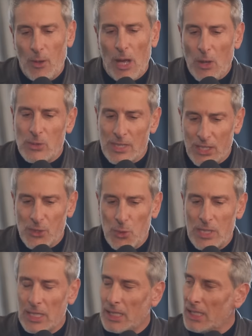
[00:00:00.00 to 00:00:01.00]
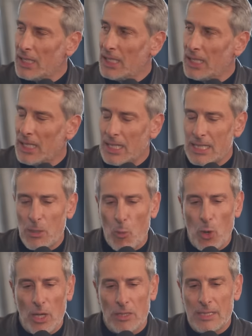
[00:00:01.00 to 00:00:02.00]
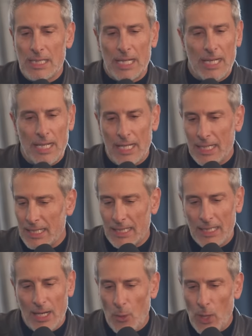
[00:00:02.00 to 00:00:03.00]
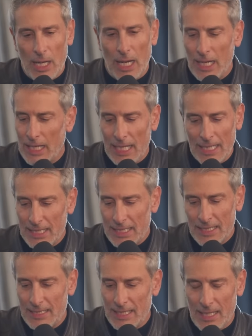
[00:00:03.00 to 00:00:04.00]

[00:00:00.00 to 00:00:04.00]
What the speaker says: I was just recently somewhere else and you know, I landed.